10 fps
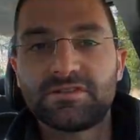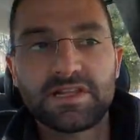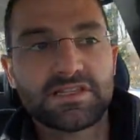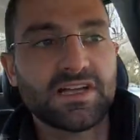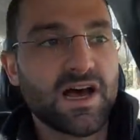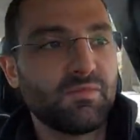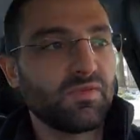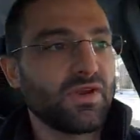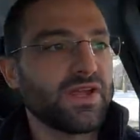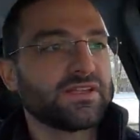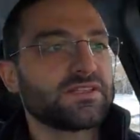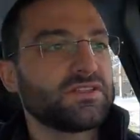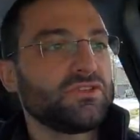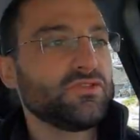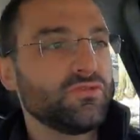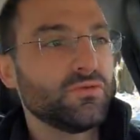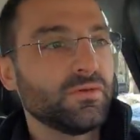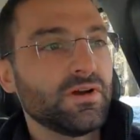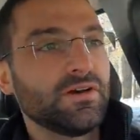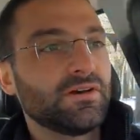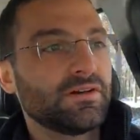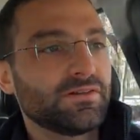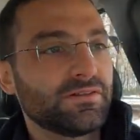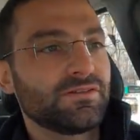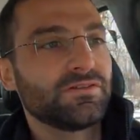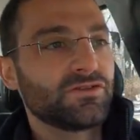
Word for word: that Saab brings to